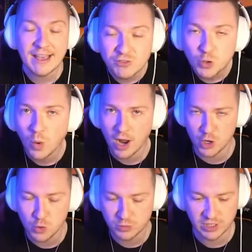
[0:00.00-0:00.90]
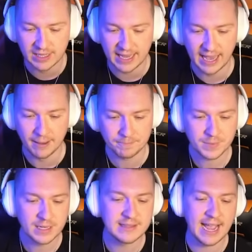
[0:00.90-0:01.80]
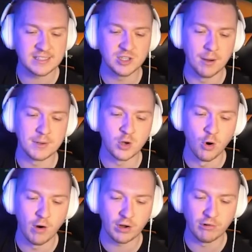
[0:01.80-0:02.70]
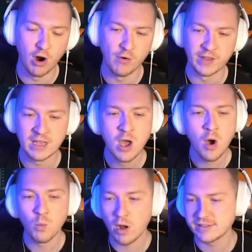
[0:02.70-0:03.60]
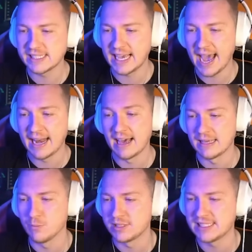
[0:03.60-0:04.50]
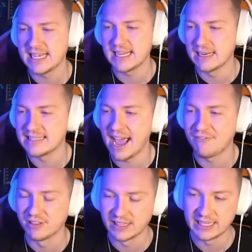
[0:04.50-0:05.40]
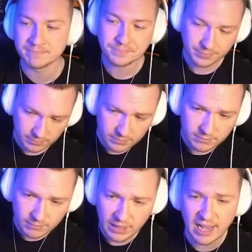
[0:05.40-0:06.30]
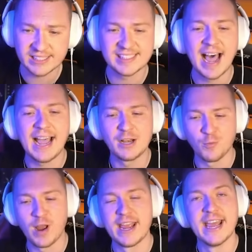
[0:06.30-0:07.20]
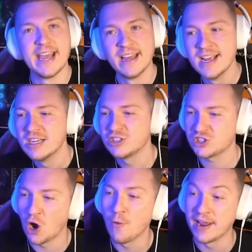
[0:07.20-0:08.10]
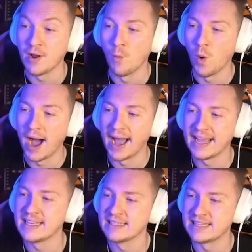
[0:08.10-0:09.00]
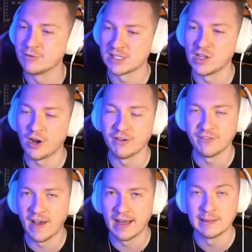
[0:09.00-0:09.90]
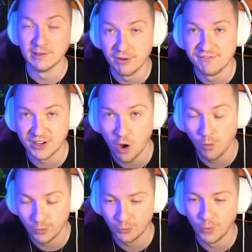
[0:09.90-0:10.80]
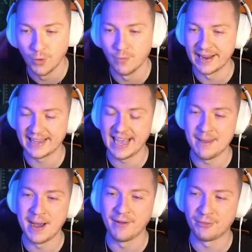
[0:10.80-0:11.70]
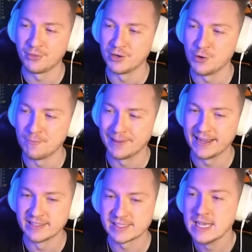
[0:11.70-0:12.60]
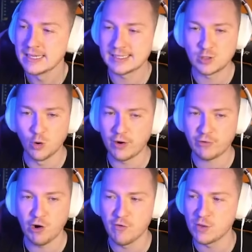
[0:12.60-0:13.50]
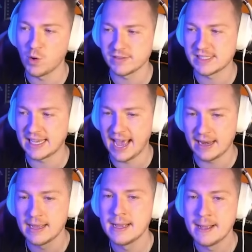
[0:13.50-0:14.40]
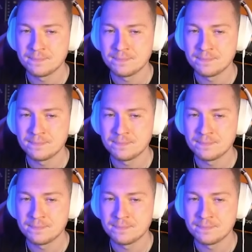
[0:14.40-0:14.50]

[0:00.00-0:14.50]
if you are new to the game. Next up, Gorod Krovi. Once again, I think we're seeing definitely a sign right here showing why there was a lot of love for Cold War when it came out through the new players. Because Gorod Krovi, once again,